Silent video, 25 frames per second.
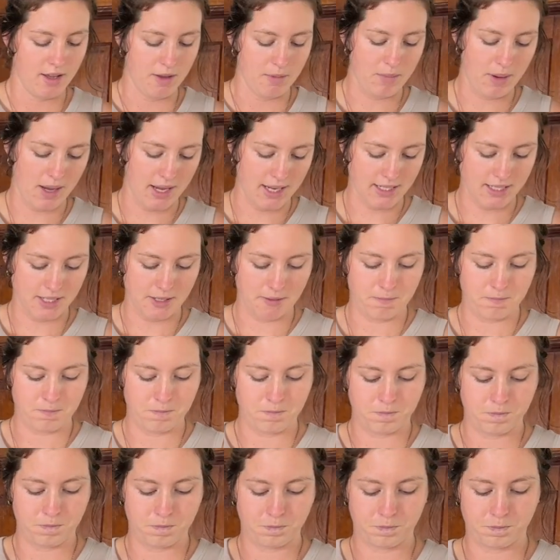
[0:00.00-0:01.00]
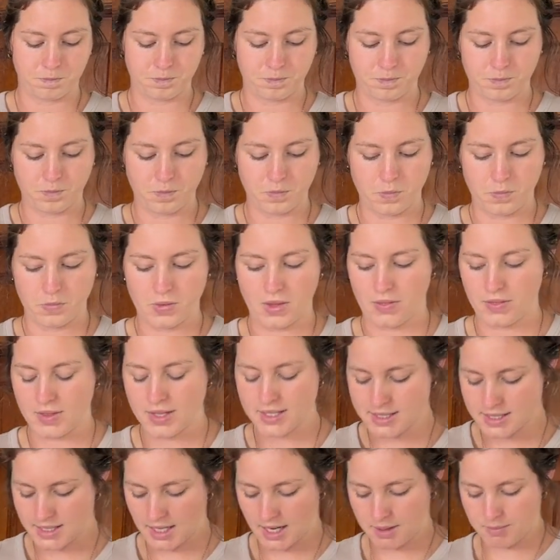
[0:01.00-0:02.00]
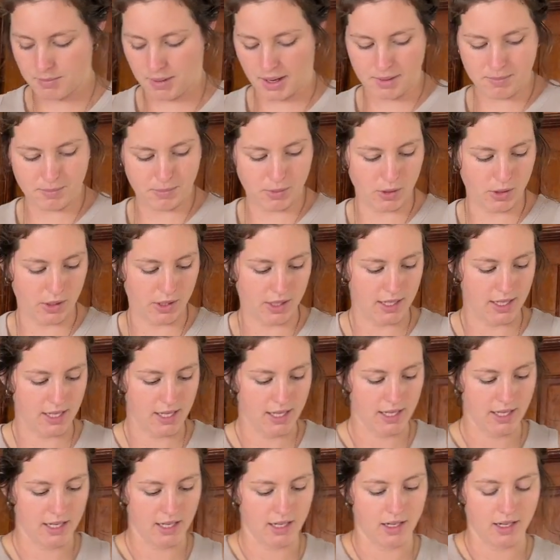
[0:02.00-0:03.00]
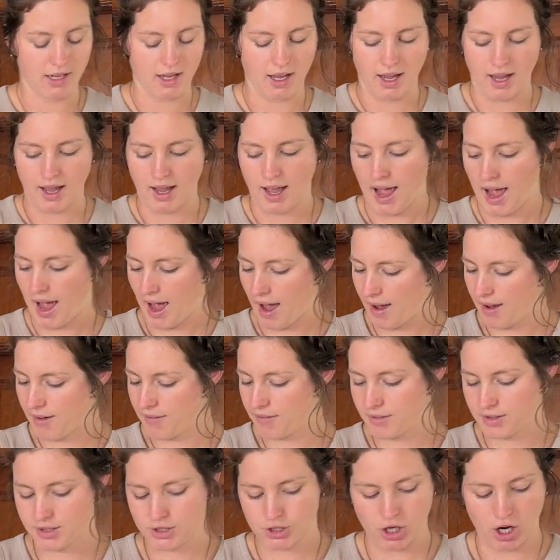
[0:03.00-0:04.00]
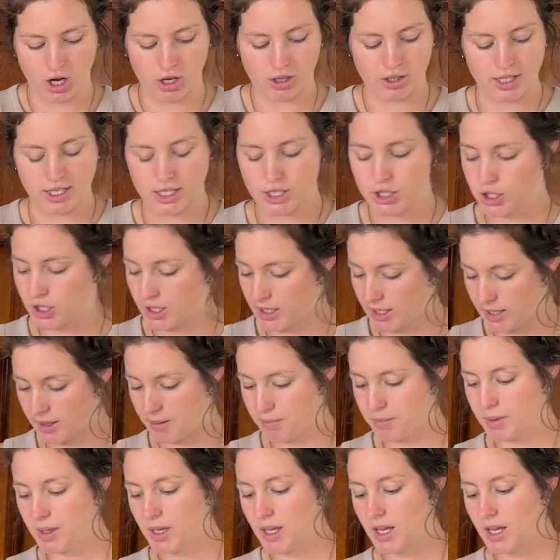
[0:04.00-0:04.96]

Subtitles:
But this time I put in half chocolate chips,